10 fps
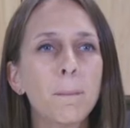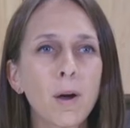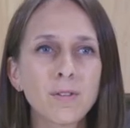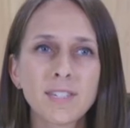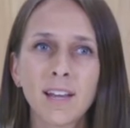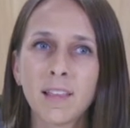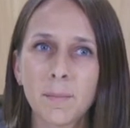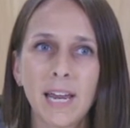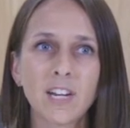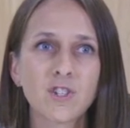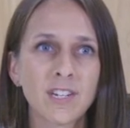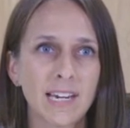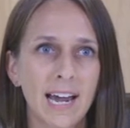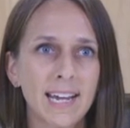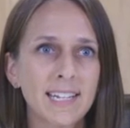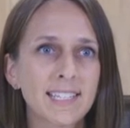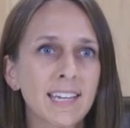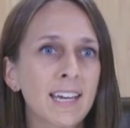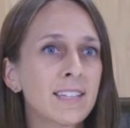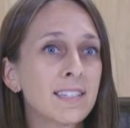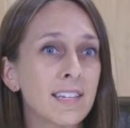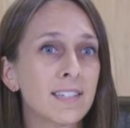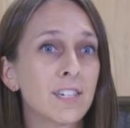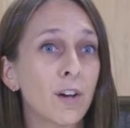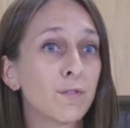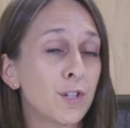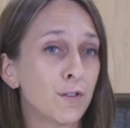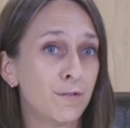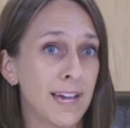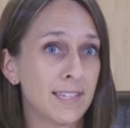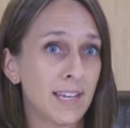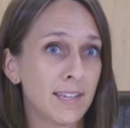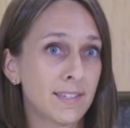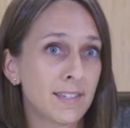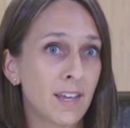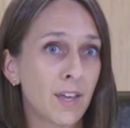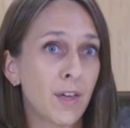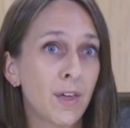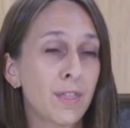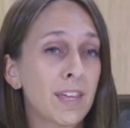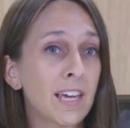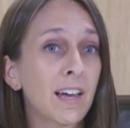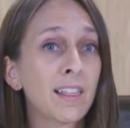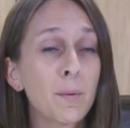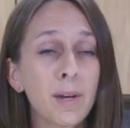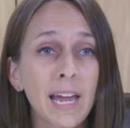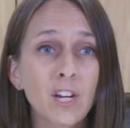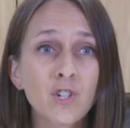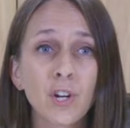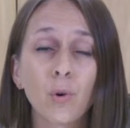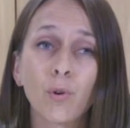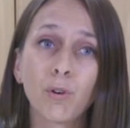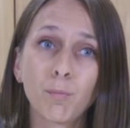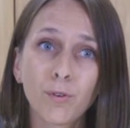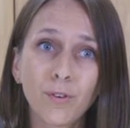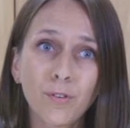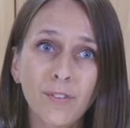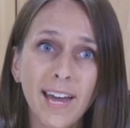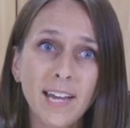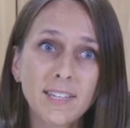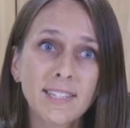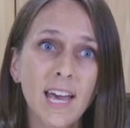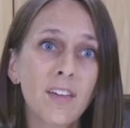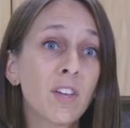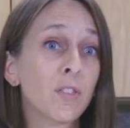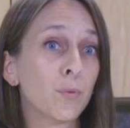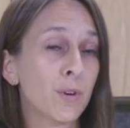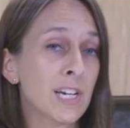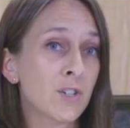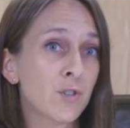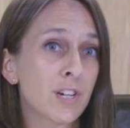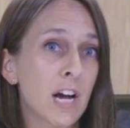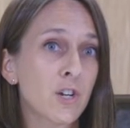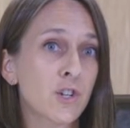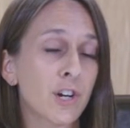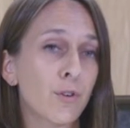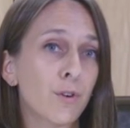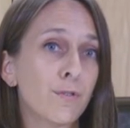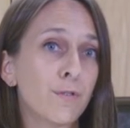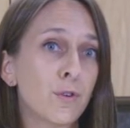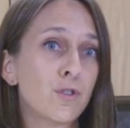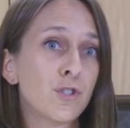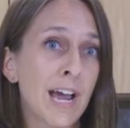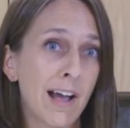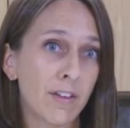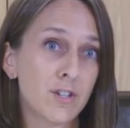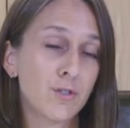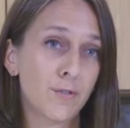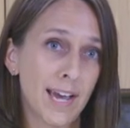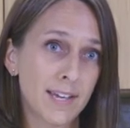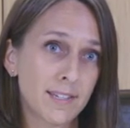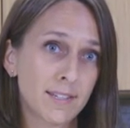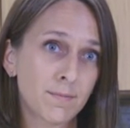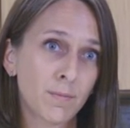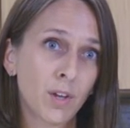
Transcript: Most elimination diets consist of two phases the elimination or removal phase, and then the reintroduction or food challenge phase.